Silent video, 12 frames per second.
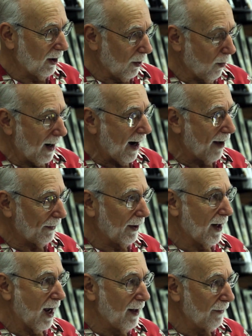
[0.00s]
You're going to wear out
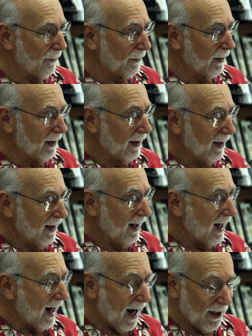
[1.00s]
the knife
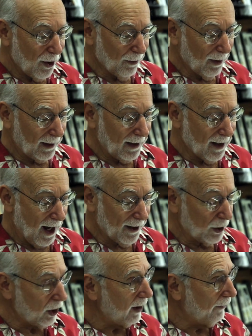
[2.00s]
and you're really not
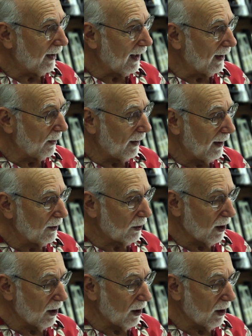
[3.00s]
achieving anything.